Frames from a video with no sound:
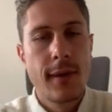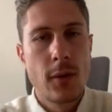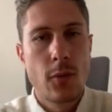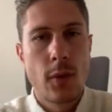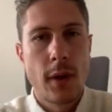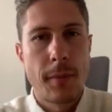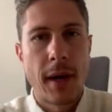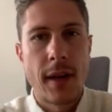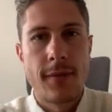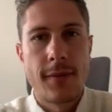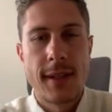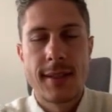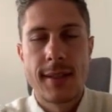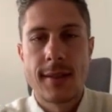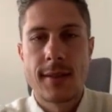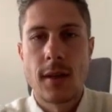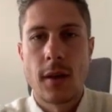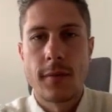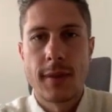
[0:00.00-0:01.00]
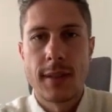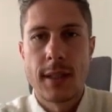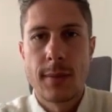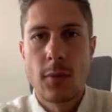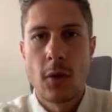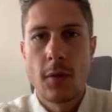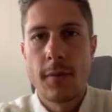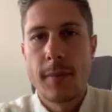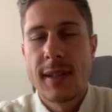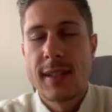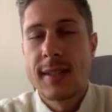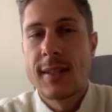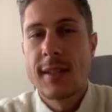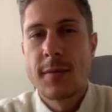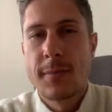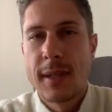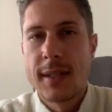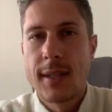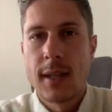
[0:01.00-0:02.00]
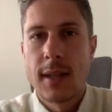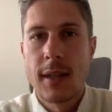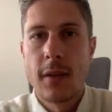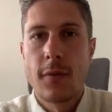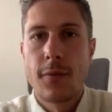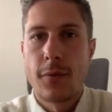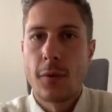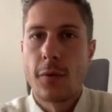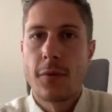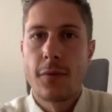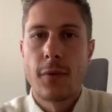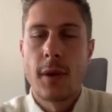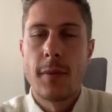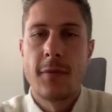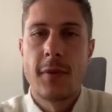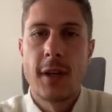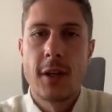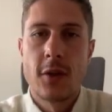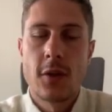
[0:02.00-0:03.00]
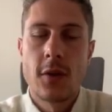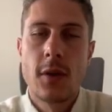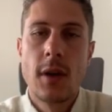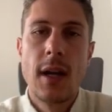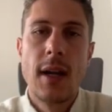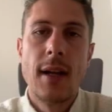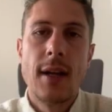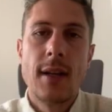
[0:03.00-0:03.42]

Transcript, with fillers: even when my face is not visible, but this is basically the first frame feature.